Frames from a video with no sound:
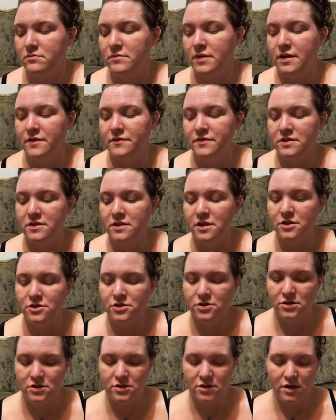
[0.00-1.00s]

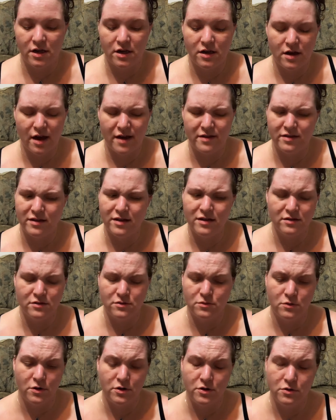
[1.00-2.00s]
manifestation. He, I think,
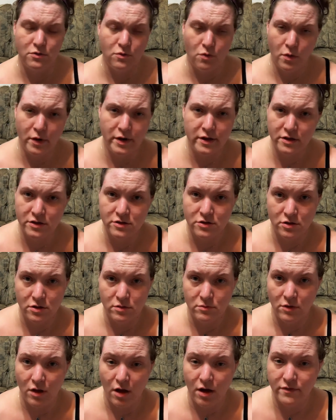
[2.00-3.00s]
is the one who coined the
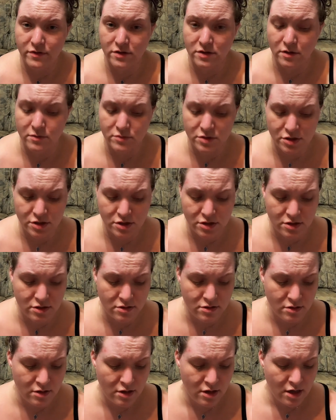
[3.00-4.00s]
term law of
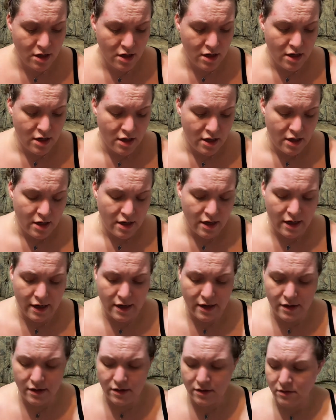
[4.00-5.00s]
assumption.
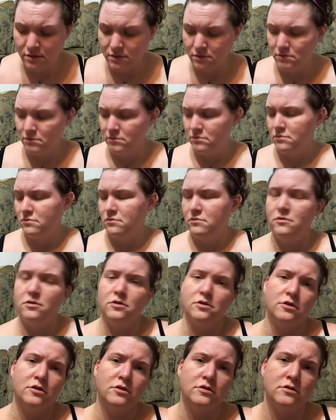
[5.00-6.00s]
He
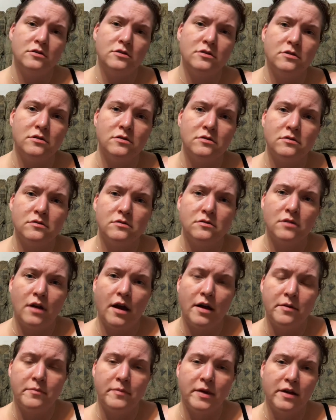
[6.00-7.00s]
learned
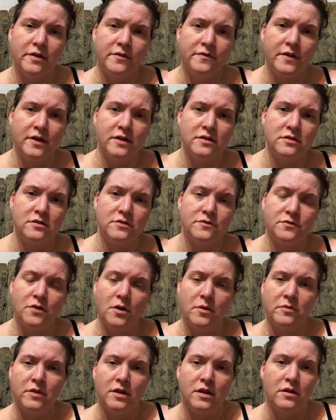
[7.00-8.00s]
how to manifest
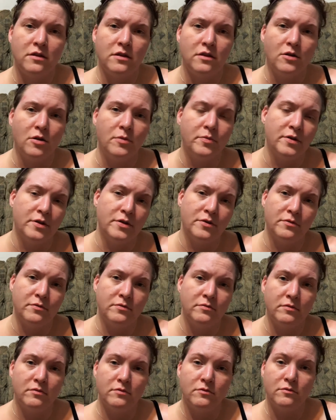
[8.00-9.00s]
from the
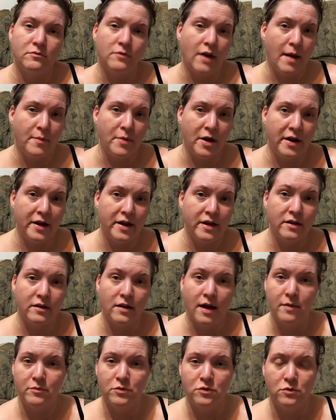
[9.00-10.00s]
Ethiopian
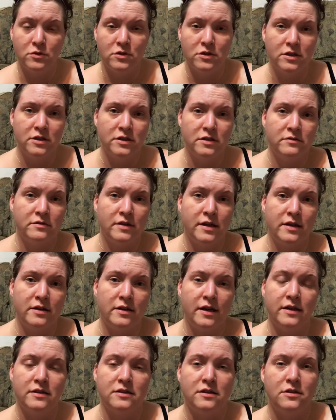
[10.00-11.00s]
Rabbi Abdullah
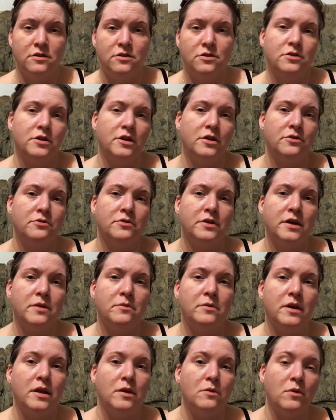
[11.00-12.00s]
in 1933
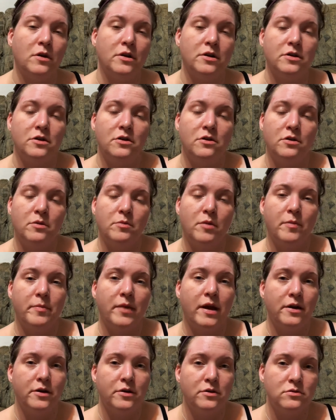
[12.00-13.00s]
when he wanted to go to
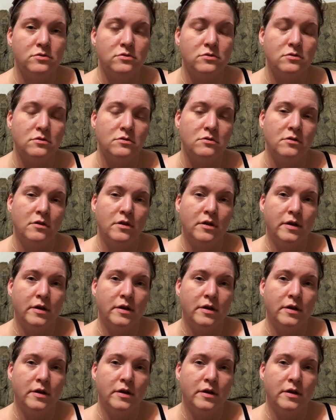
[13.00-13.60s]
Barbados,